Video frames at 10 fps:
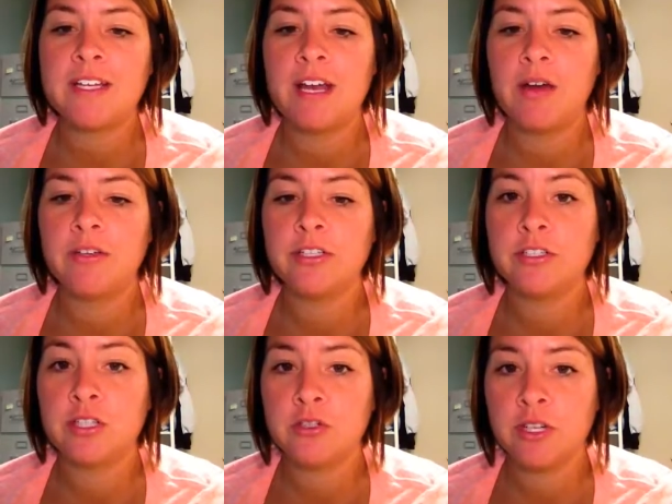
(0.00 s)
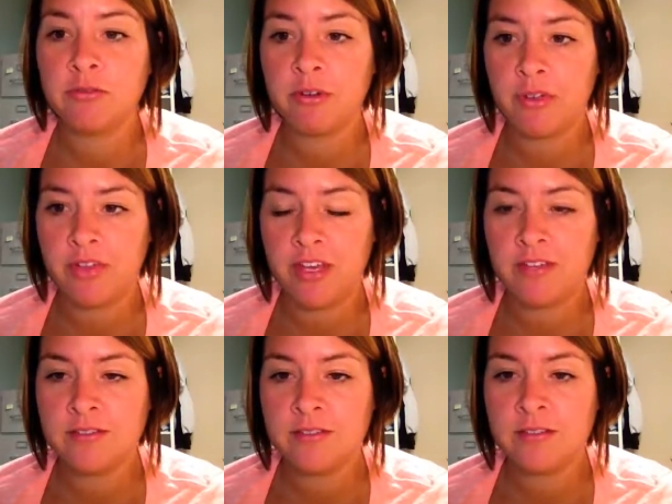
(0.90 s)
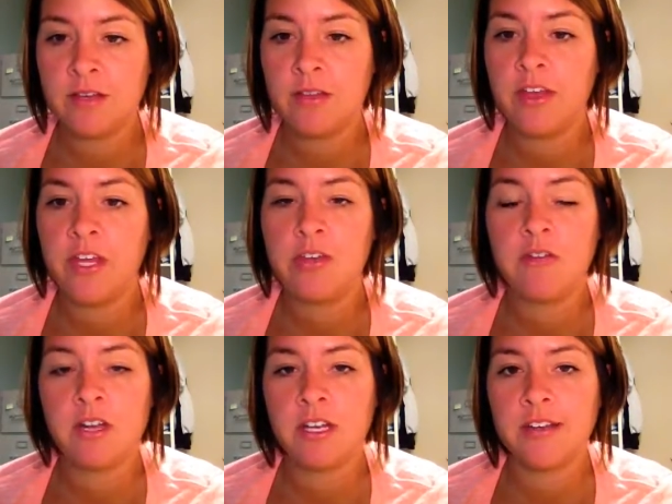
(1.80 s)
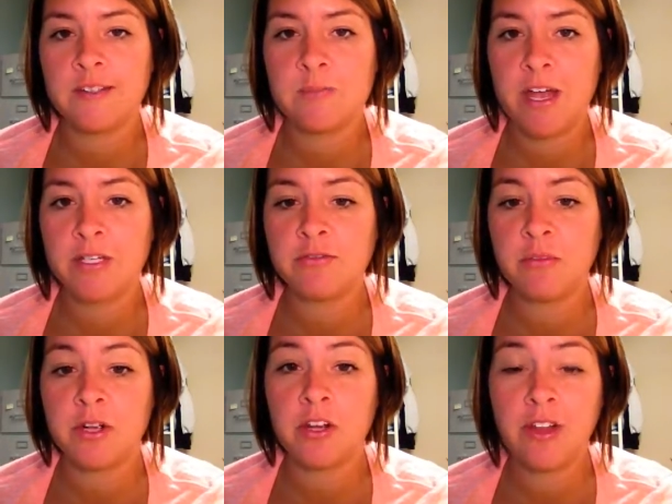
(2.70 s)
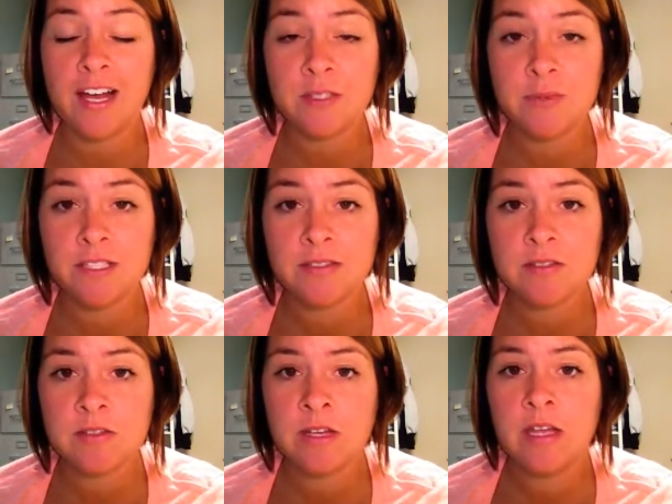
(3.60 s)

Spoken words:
down 2 different things that you are going to expect from your classmates